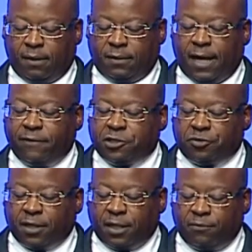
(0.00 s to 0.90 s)
David
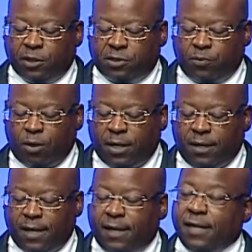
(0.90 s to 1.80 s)
Strickland was sworn
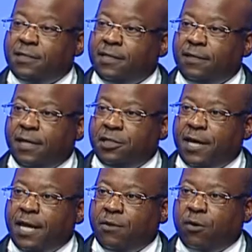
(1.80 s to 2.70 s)
in at NHTSA in
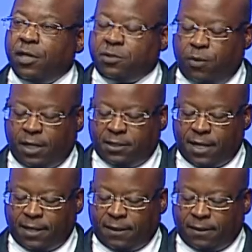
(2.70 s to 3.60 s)
January
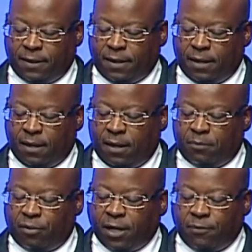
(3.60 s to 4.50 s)
2010,
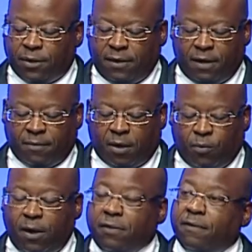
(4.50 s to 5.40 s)
bringing with him a
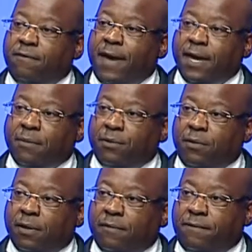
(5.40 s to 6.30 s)
wealth of
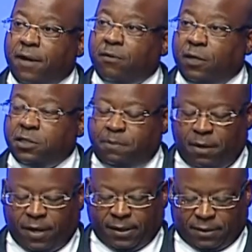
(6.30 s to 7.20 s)
valuable federal
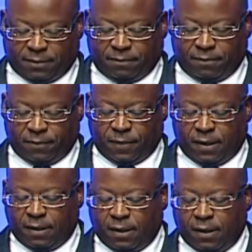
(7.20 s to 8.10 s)
experience.
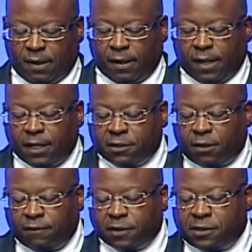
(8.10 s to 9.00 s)
He
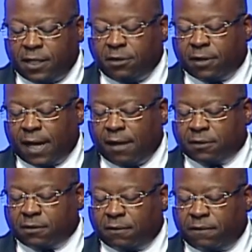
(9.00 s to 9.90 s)
served as senior
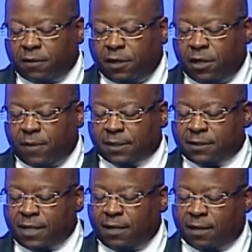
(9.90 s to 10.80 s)
counsel for the U.S.
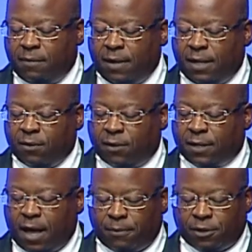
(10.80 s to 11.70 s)
Senate Committee on
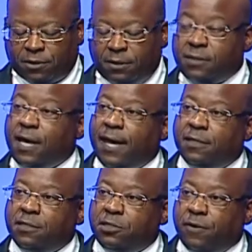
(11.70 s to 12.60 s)
Commerce,
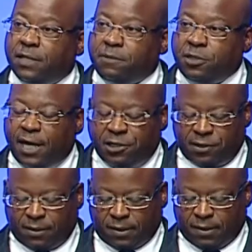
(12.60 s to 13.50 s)
Science, and
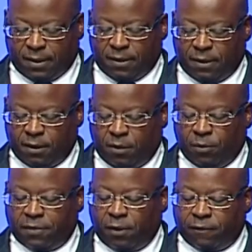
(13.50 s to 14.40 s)
Transportation,
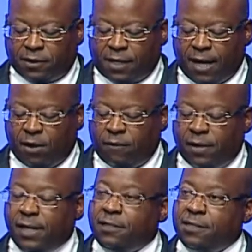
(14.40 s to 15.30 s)
with oversight over
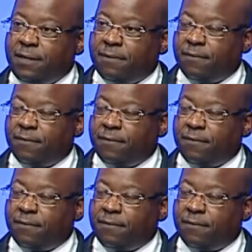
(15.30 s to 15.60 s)
NHTSA,